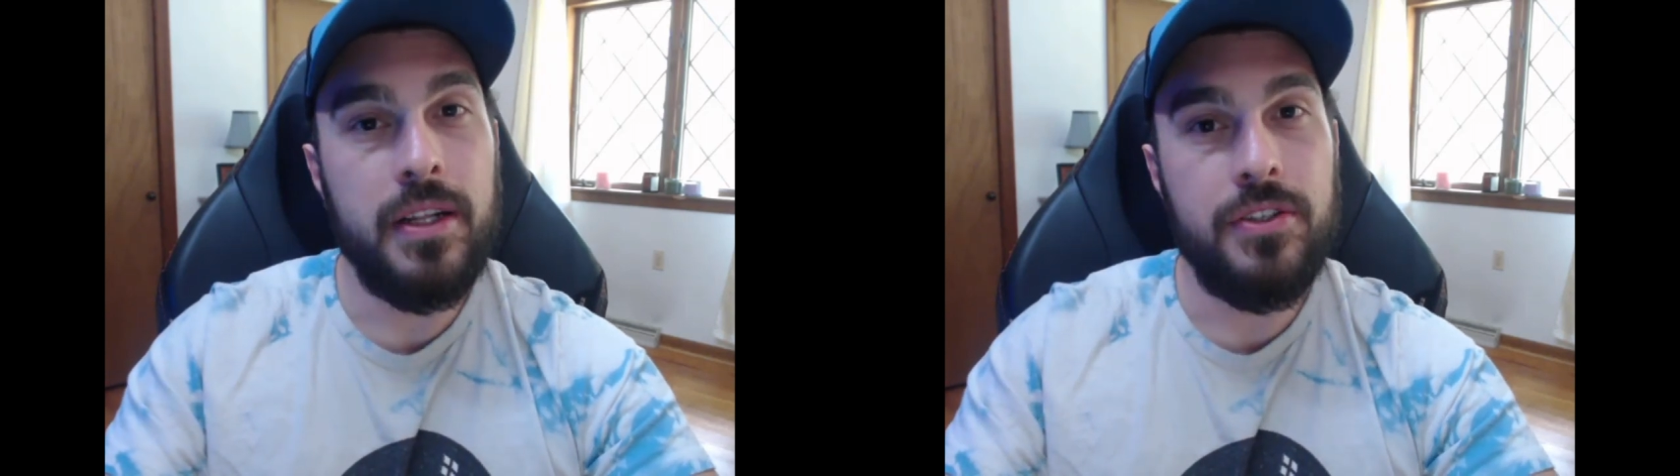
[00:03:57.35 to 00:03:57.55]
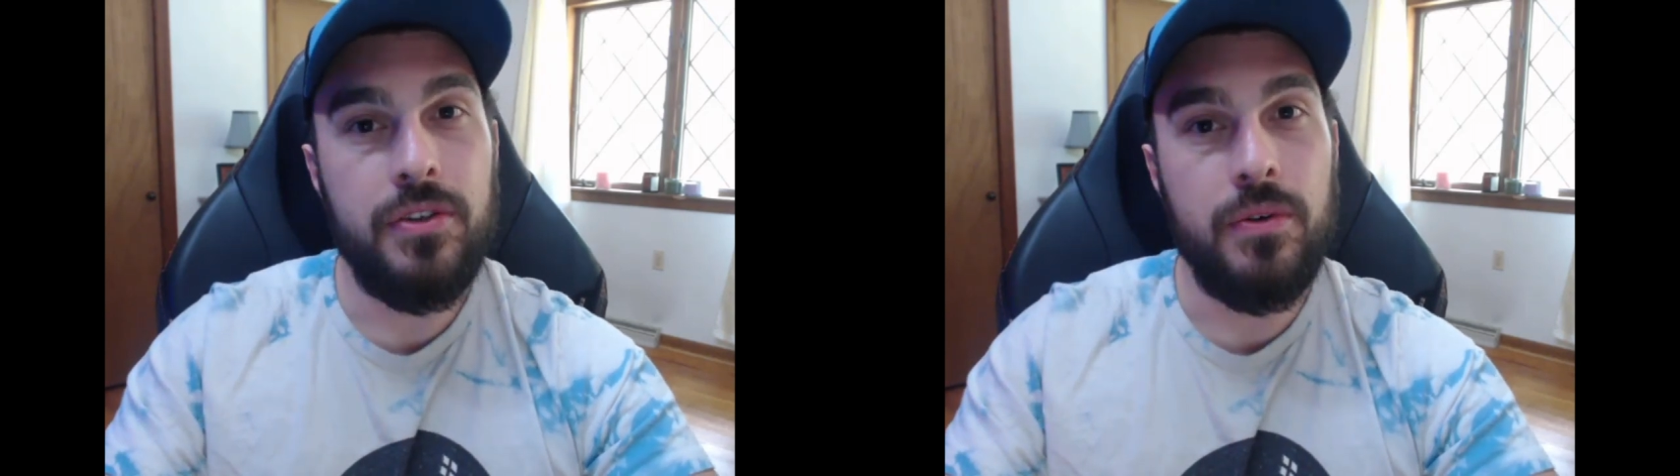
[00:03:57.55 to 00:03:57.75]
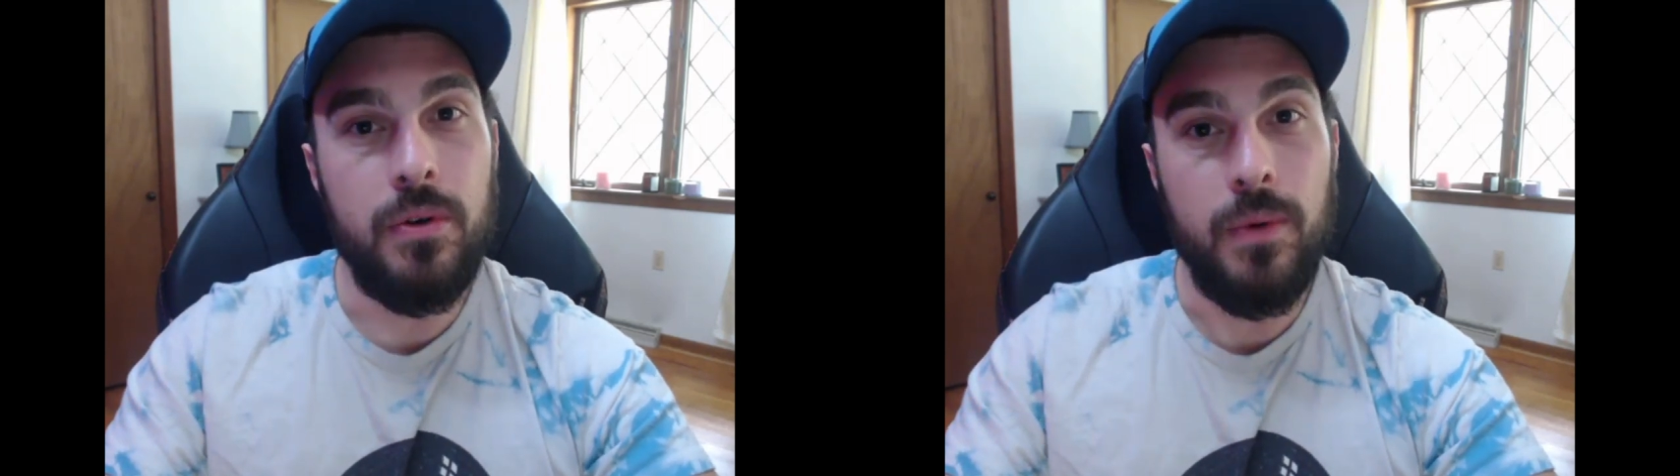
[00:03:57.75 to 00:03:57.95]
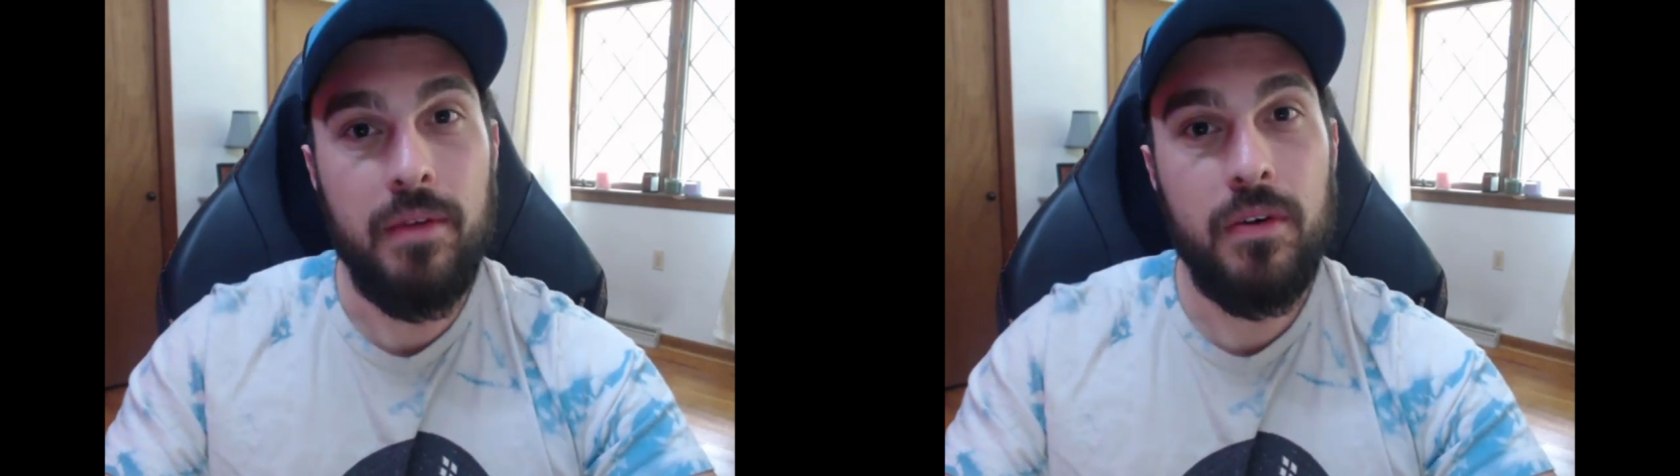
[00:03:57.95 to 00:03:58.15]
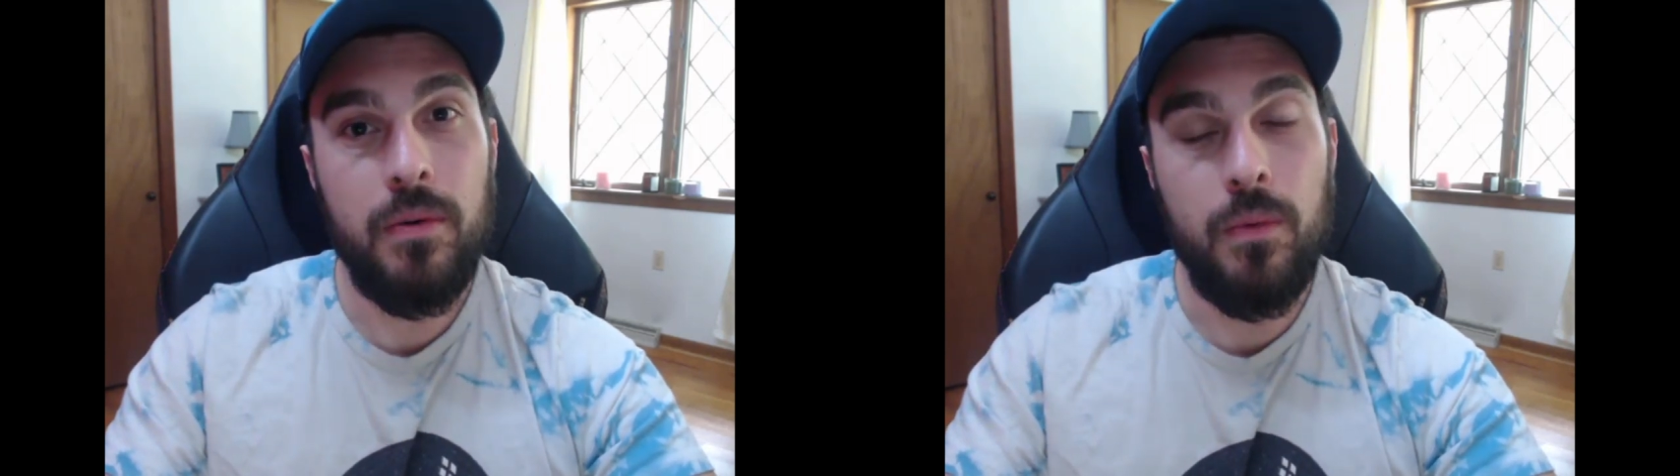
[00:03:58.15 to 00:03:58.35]
into
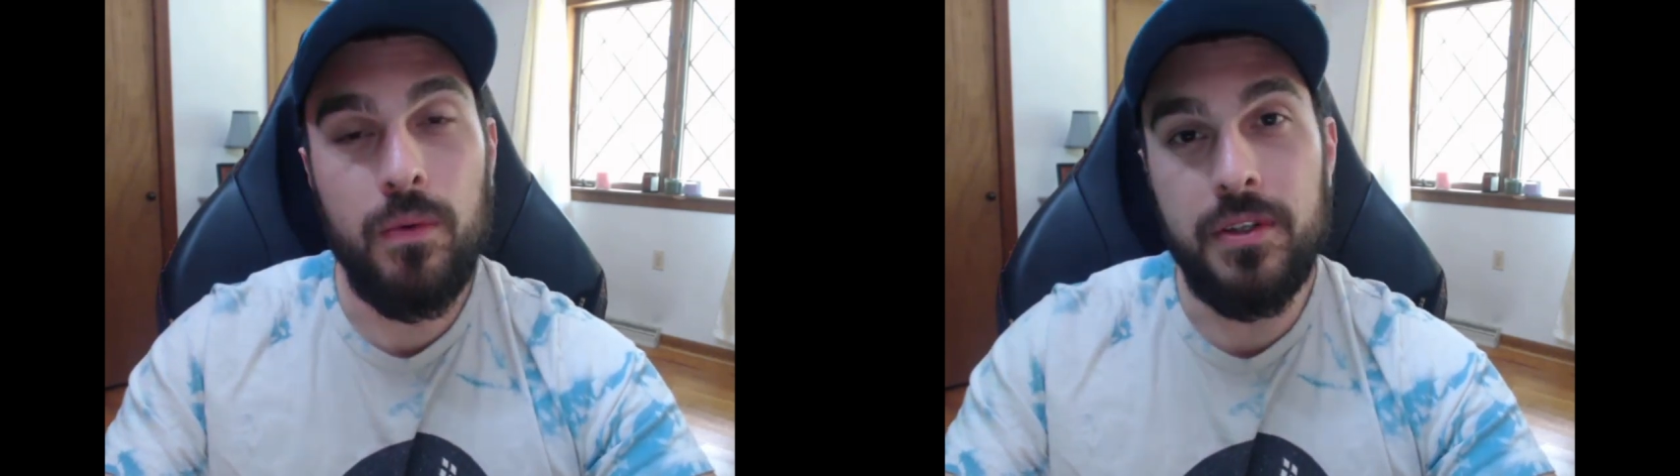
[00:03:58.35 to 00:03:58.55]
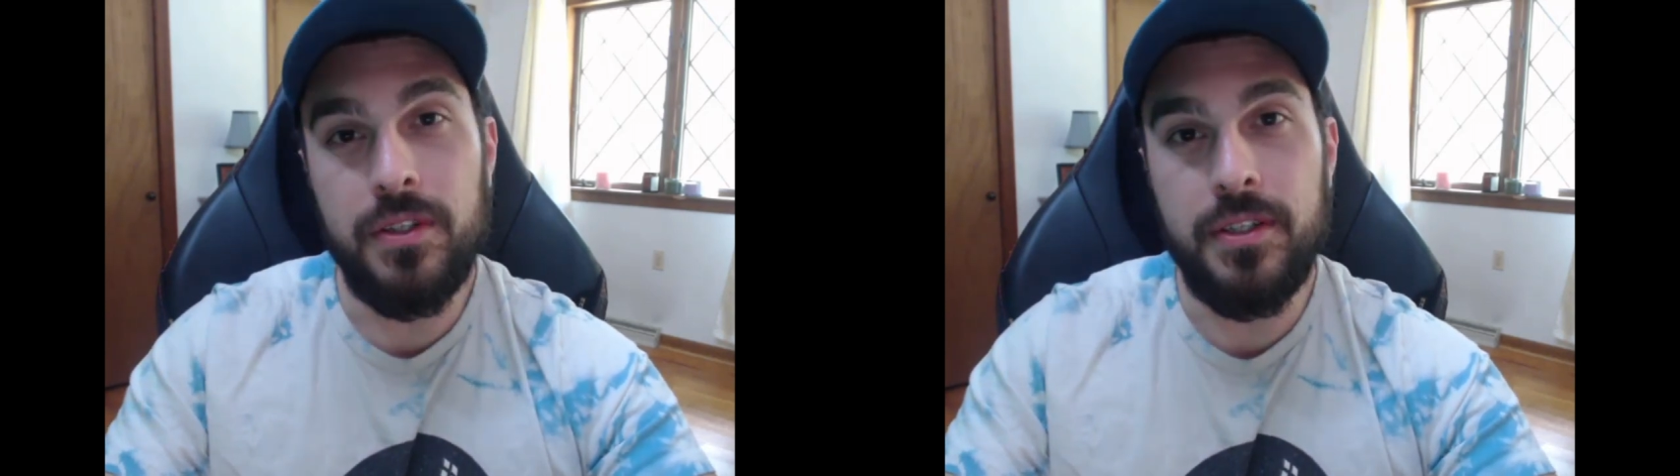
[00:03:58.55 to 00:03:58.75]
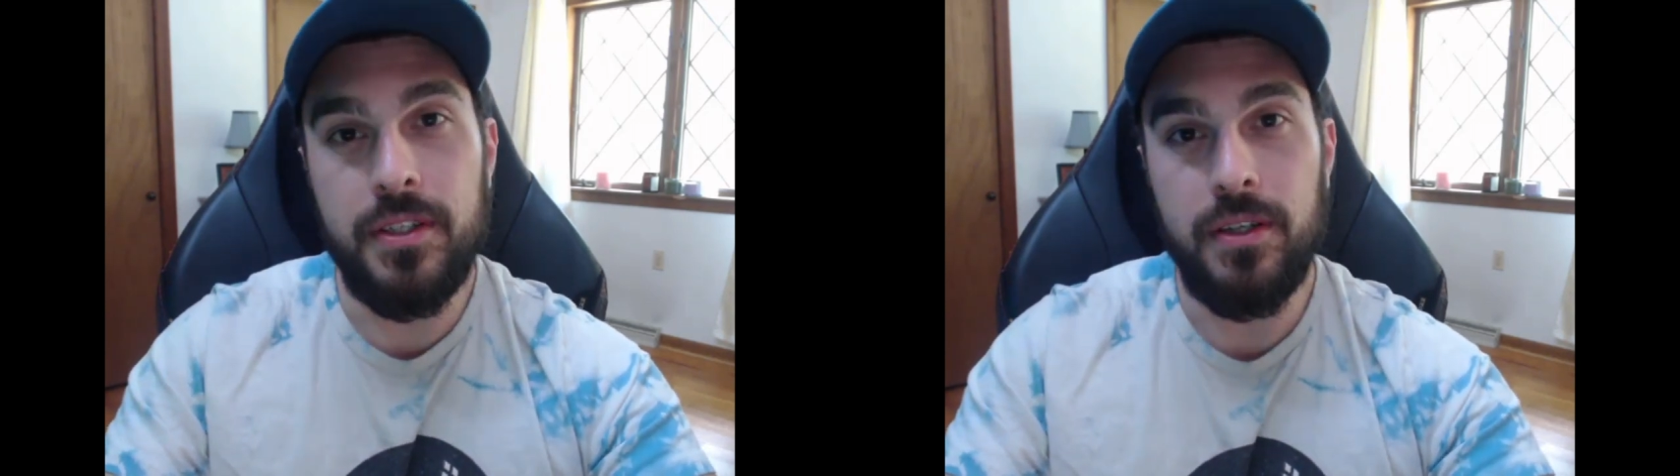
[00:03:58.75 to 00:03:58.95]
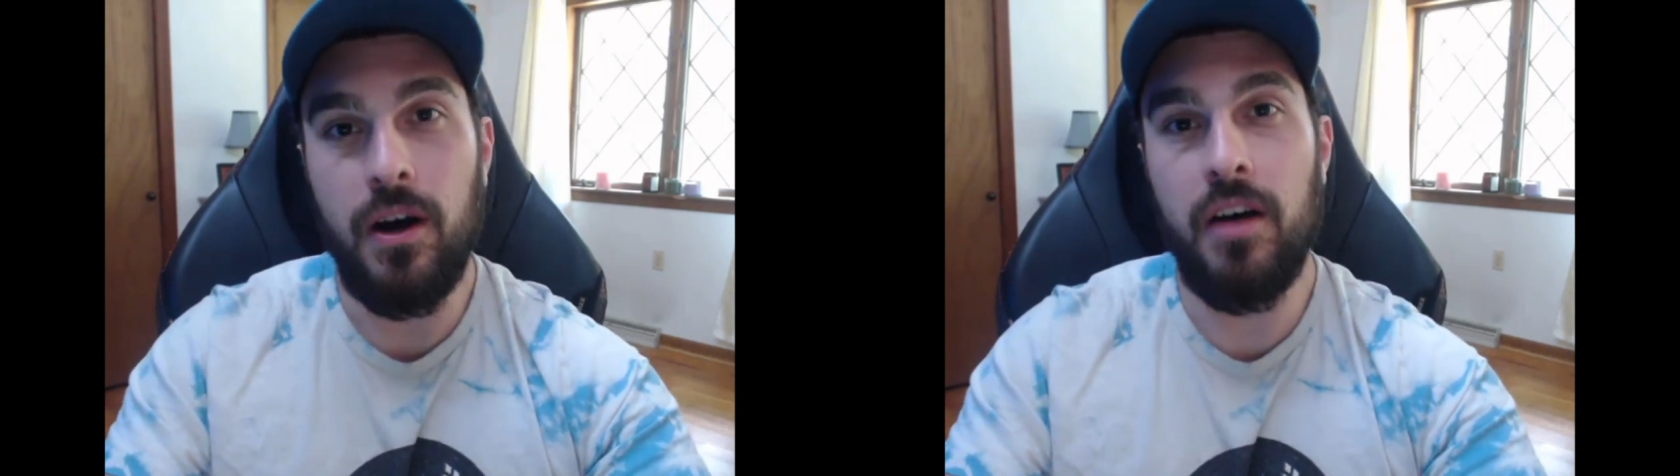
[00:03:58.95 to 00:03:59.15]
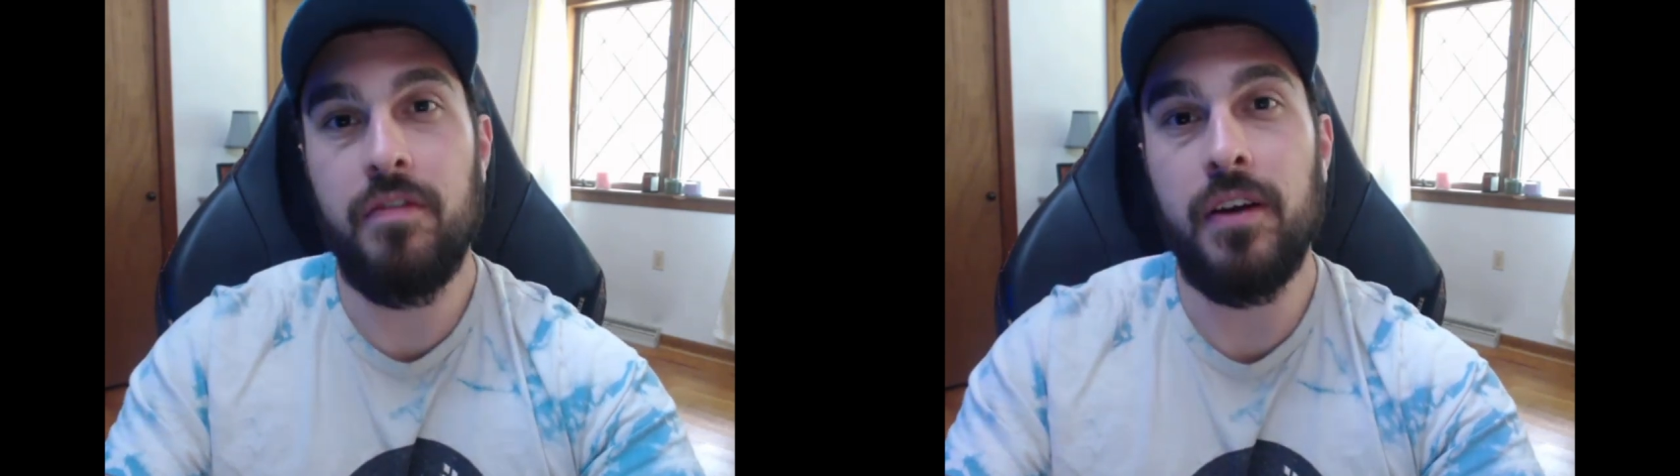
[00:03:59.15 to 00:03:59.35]
whoever was
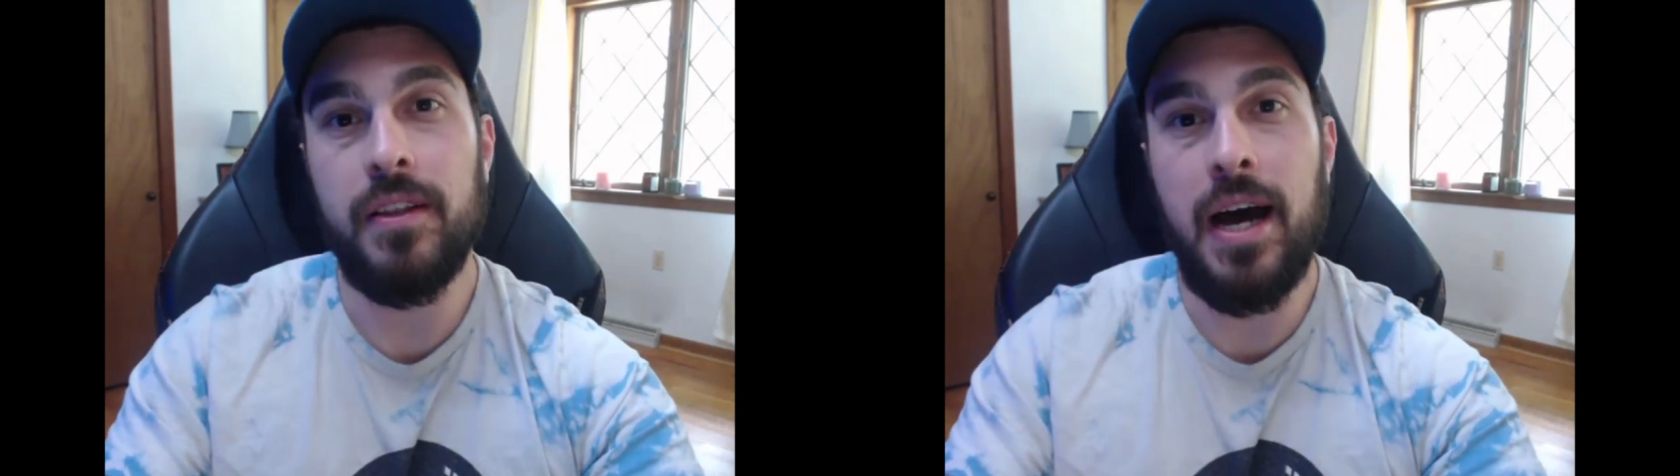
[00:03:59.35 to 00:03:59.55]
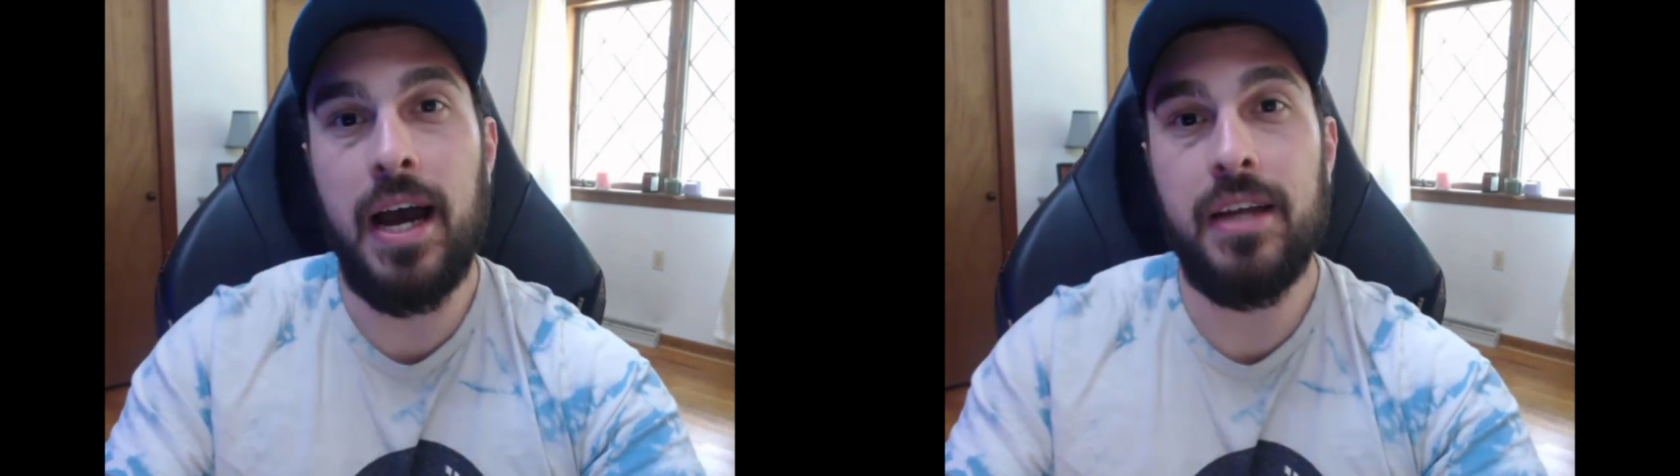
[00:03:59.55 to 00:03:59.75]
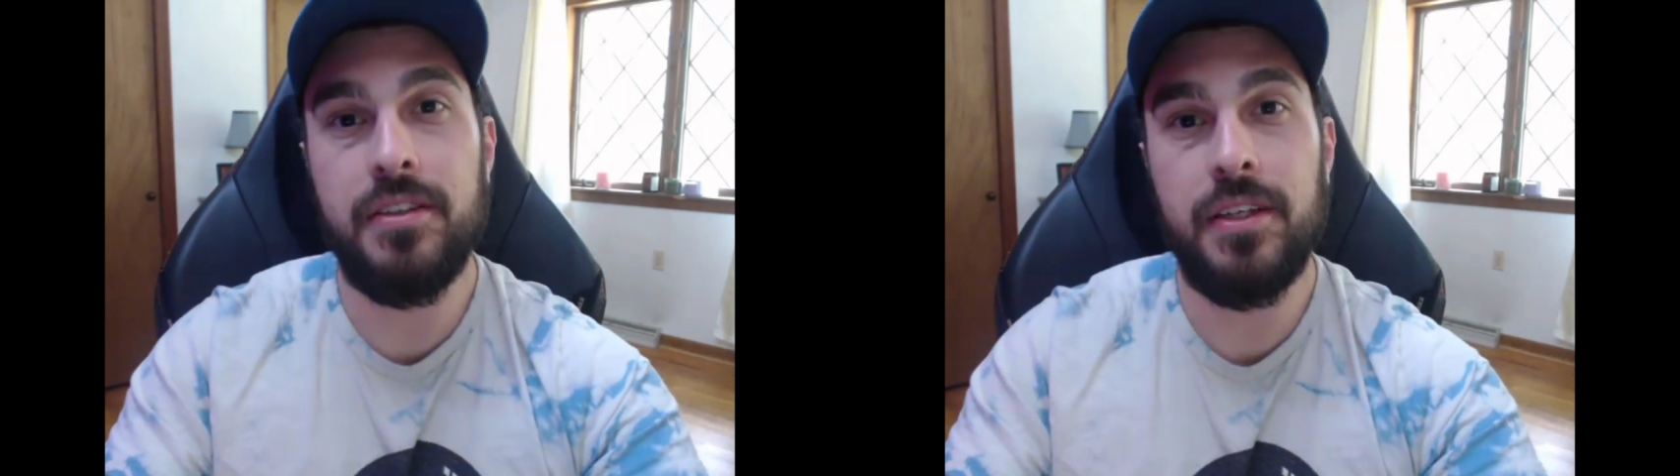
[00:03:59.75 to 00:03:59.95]
offering the highest